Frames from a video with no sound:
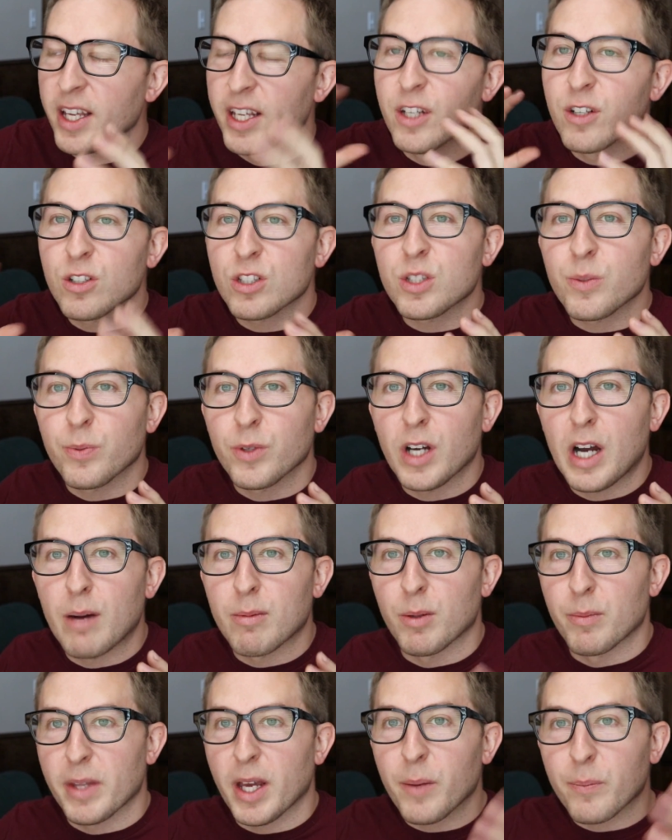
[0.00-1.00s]
Here's the
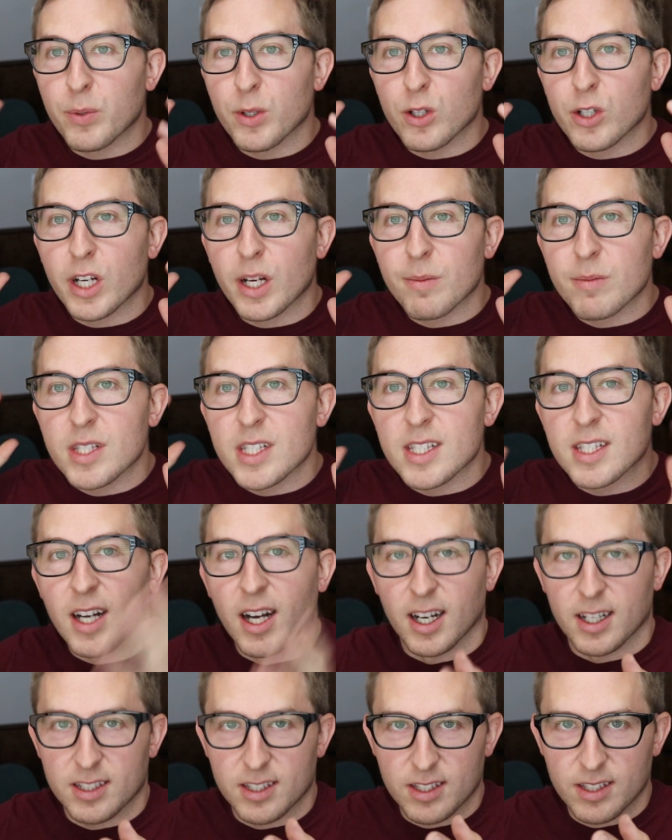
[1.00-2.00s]
problem, that program
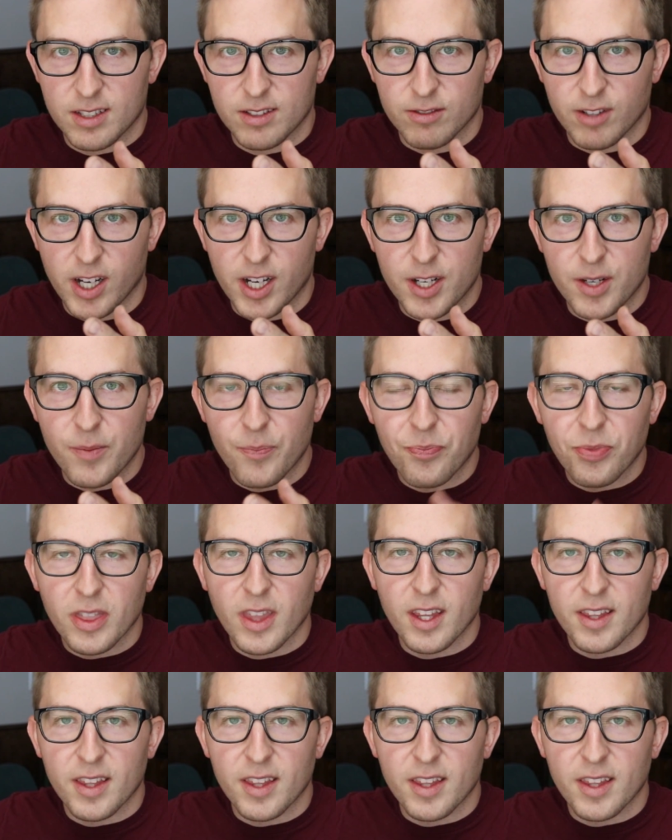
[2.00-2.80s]
sucks, right?